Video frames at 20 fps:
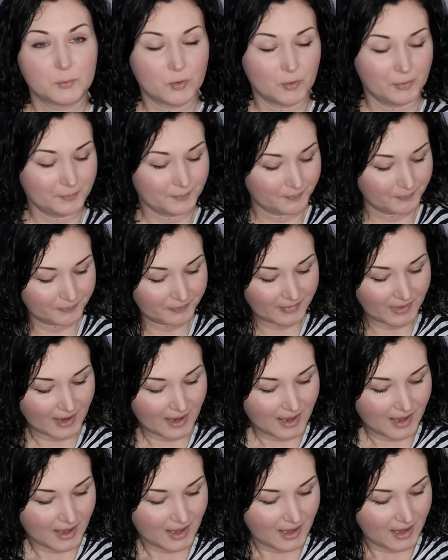more.
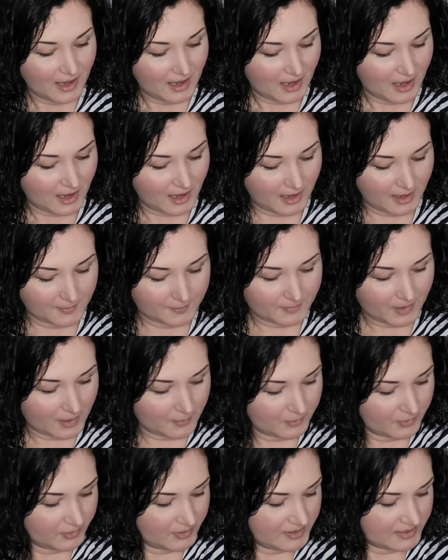
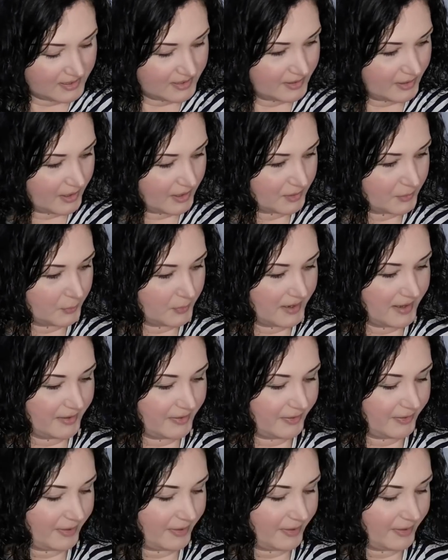I'm gonna start with,